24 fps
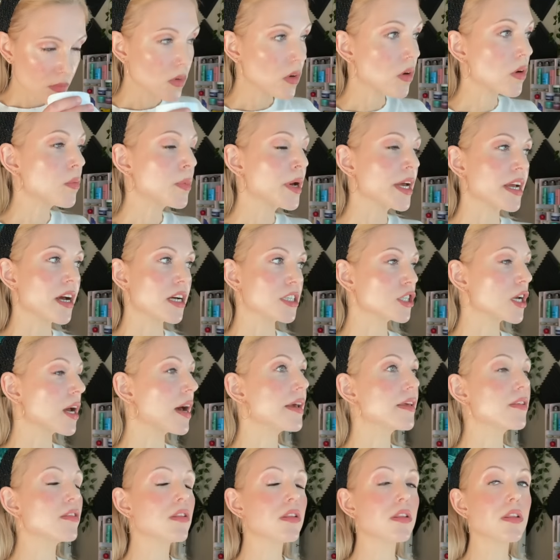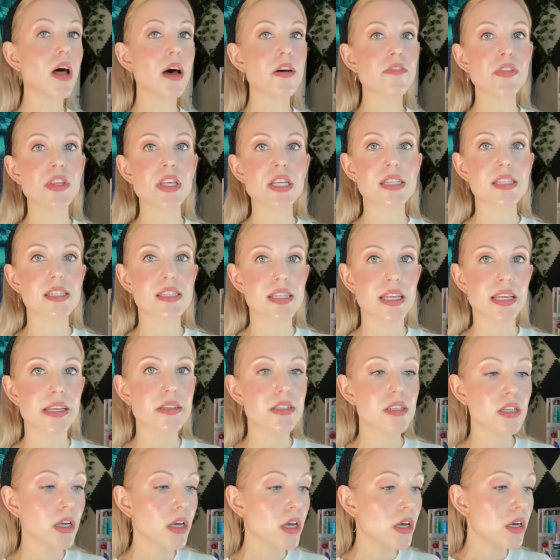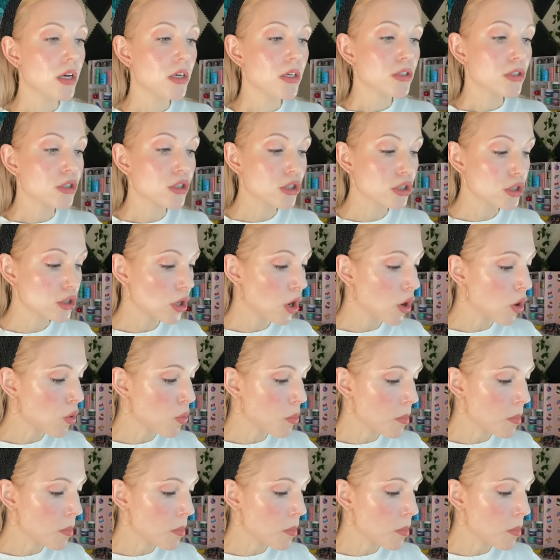oh, my gosh, I love this scent so